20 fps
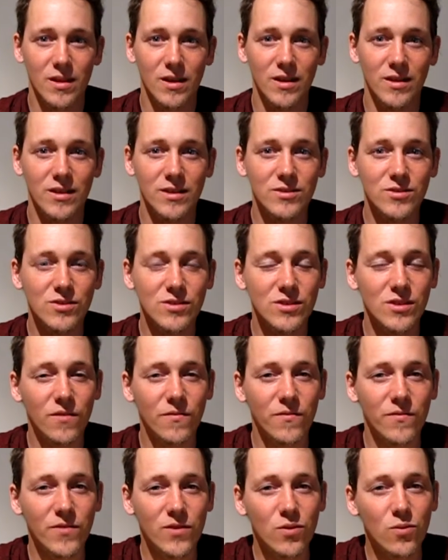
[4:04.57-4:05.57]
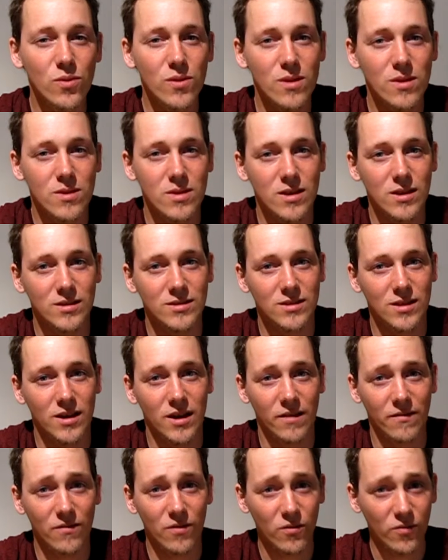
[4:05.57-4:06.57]
And that's just a few of the things that
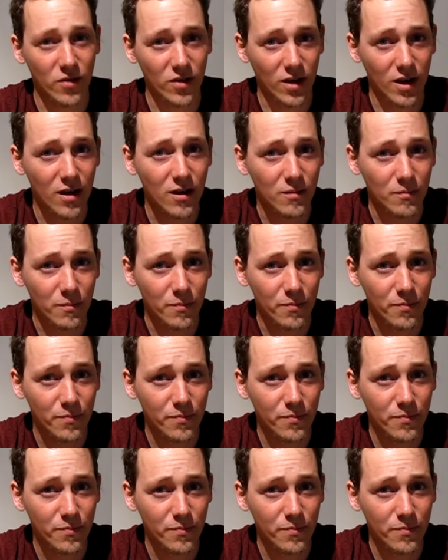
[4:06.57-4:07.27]
I've overcome.